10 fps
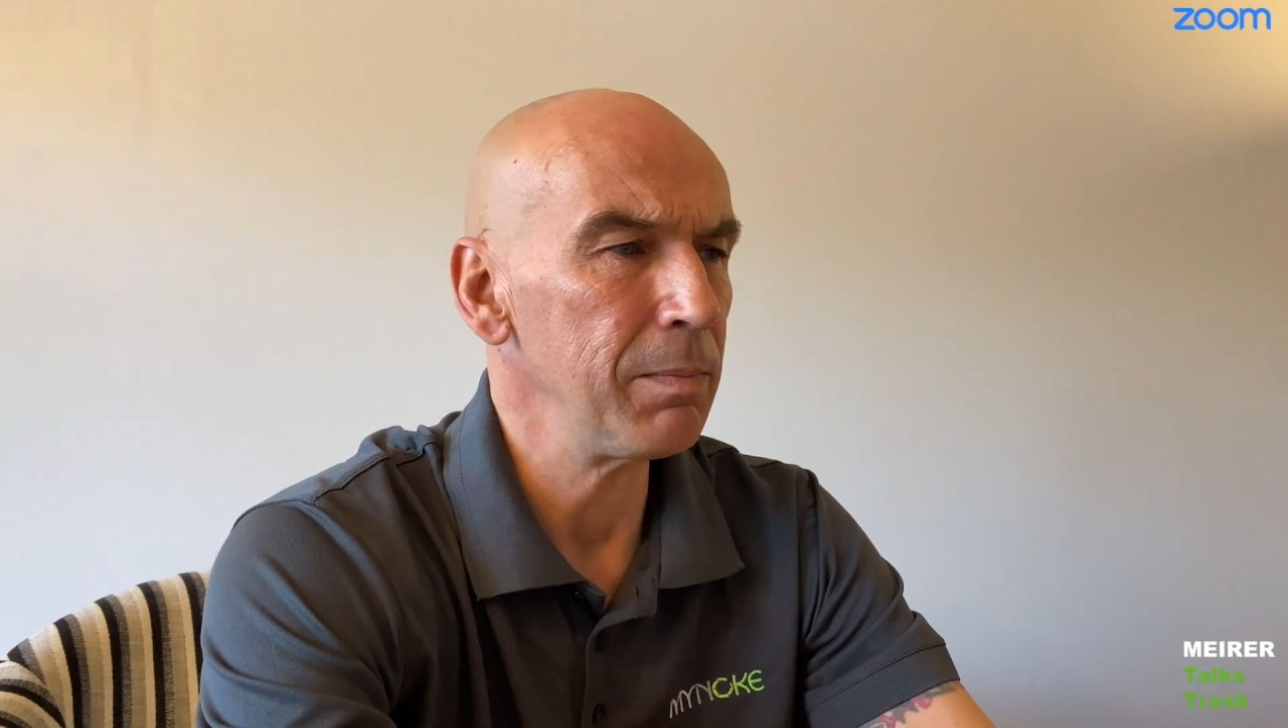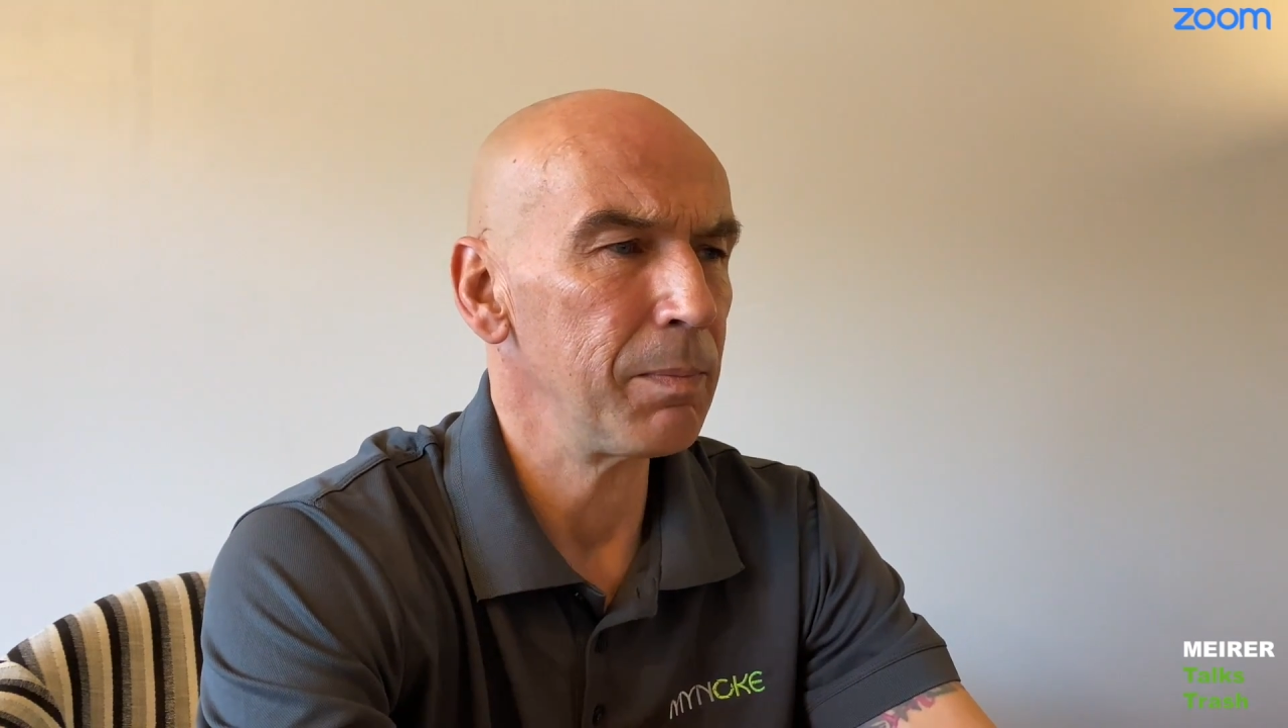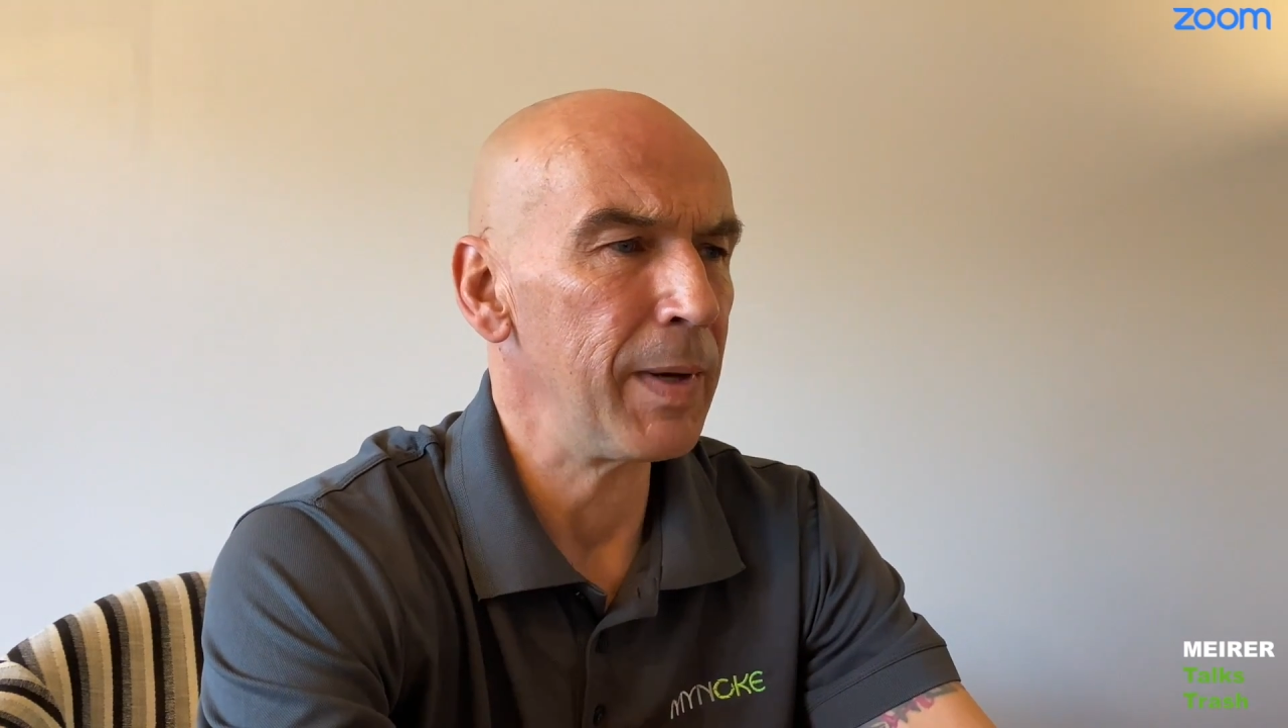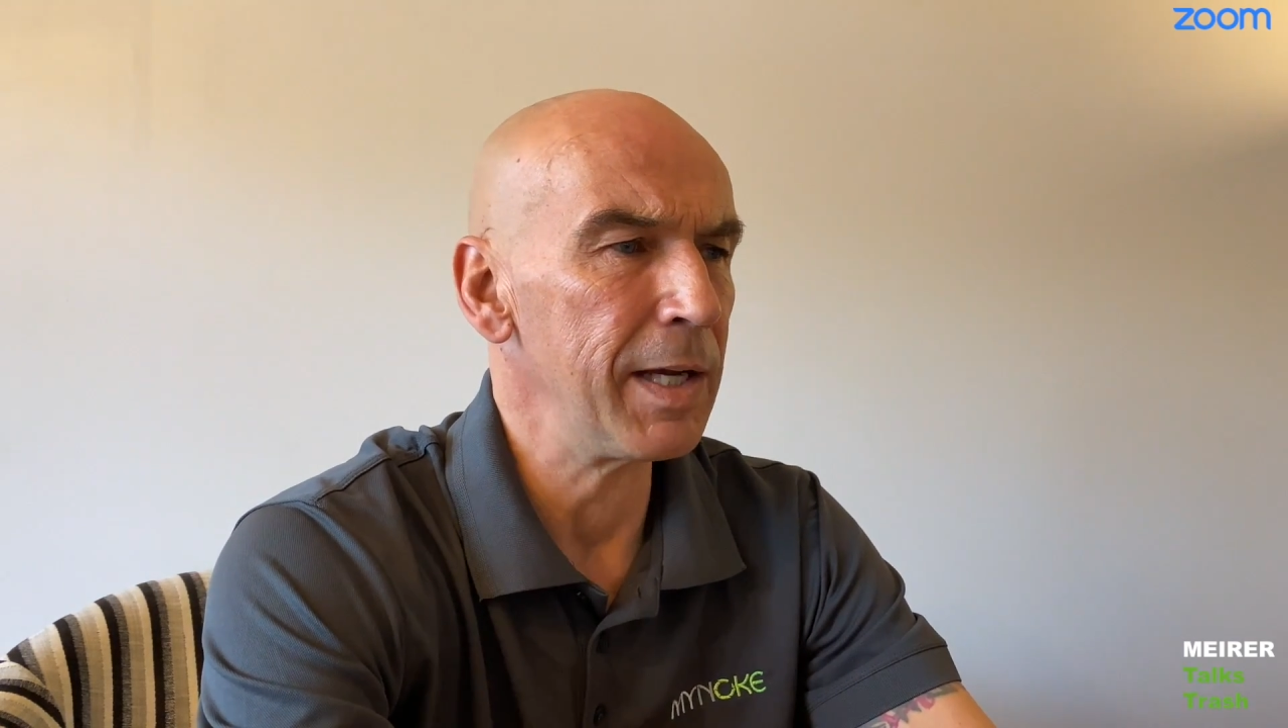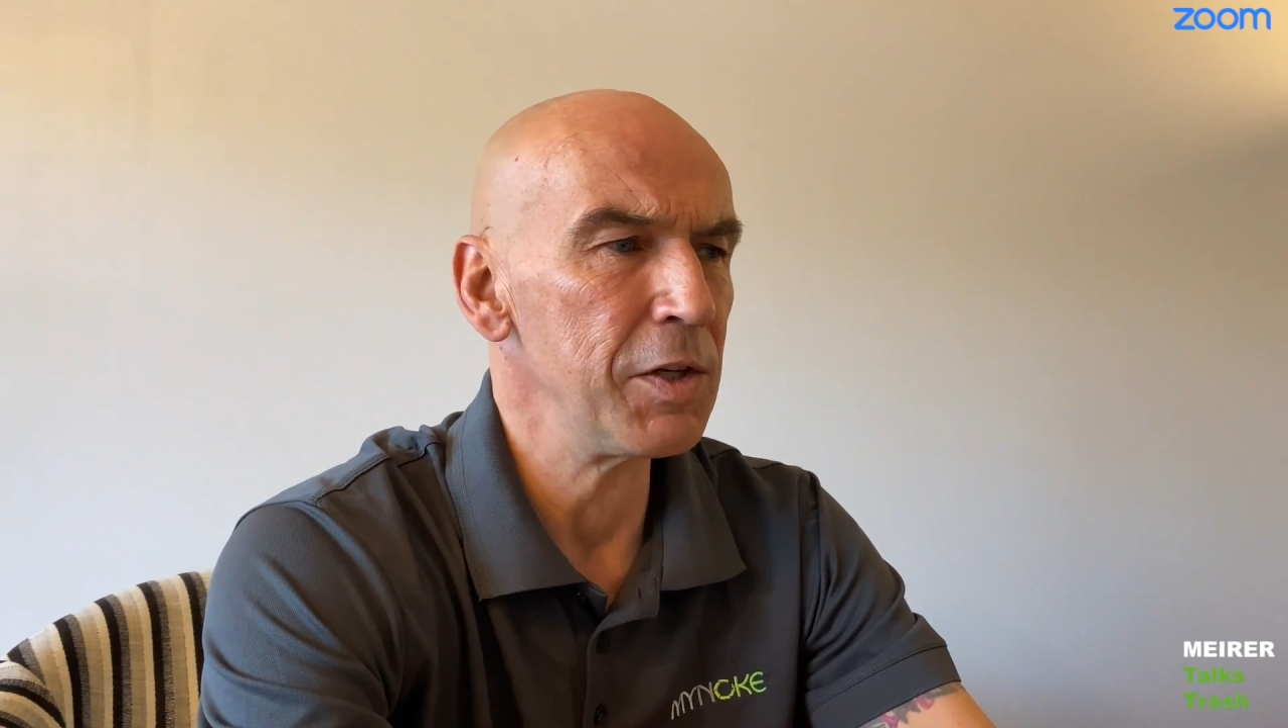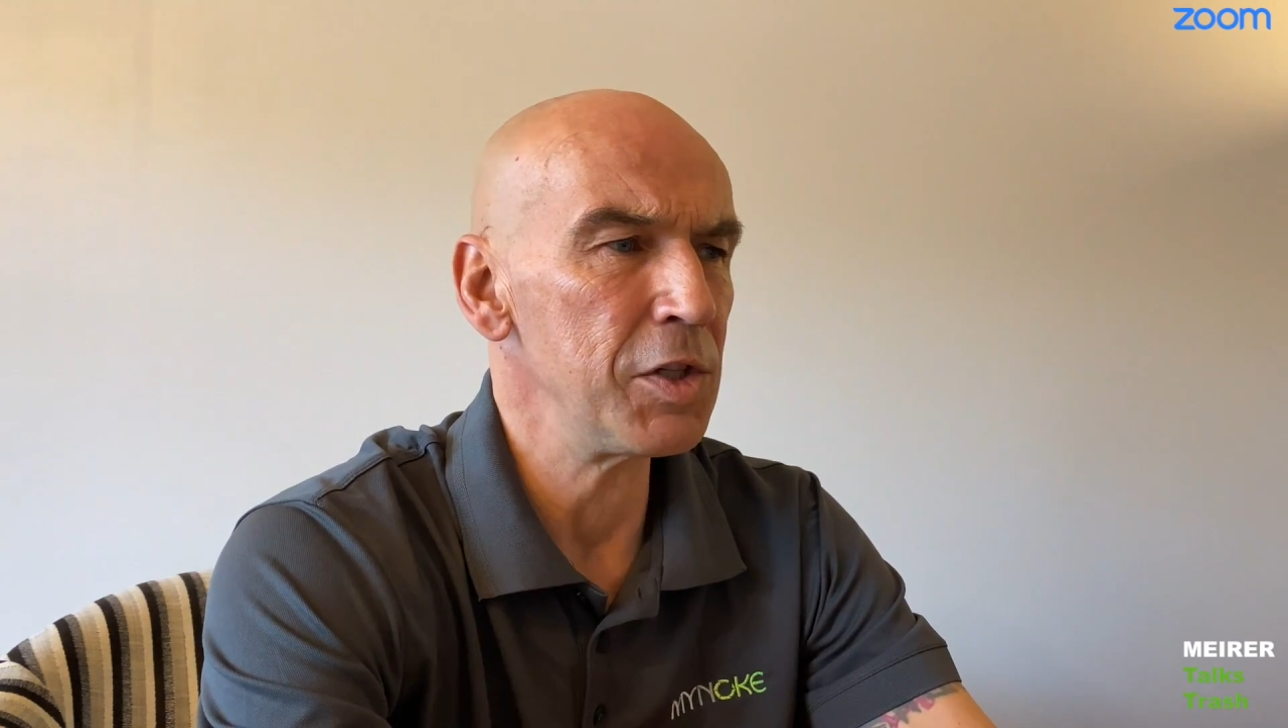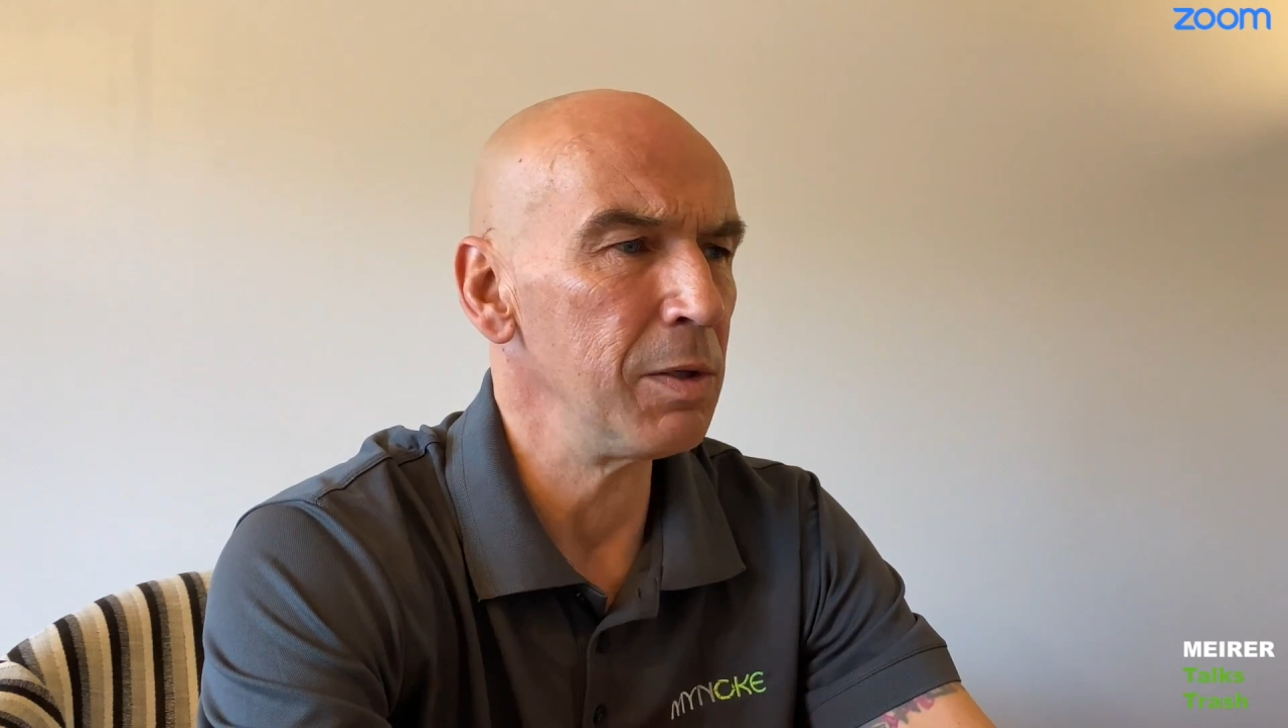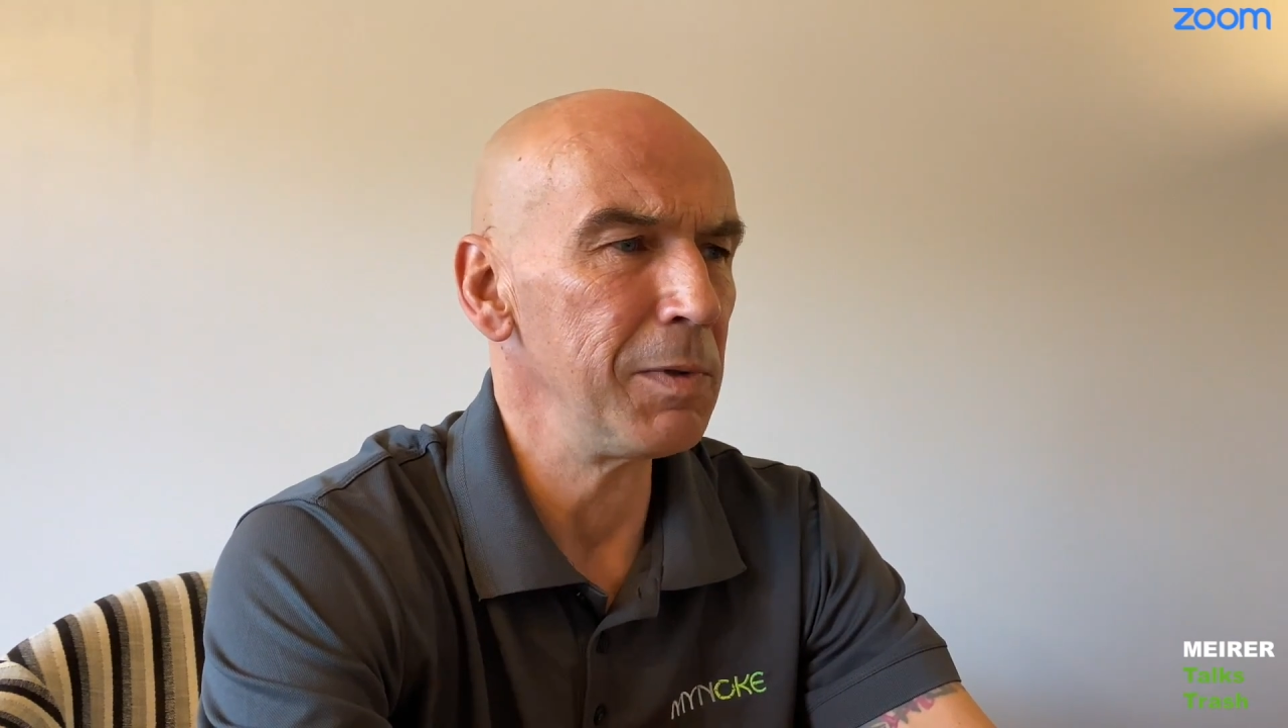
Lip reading: back in Germany,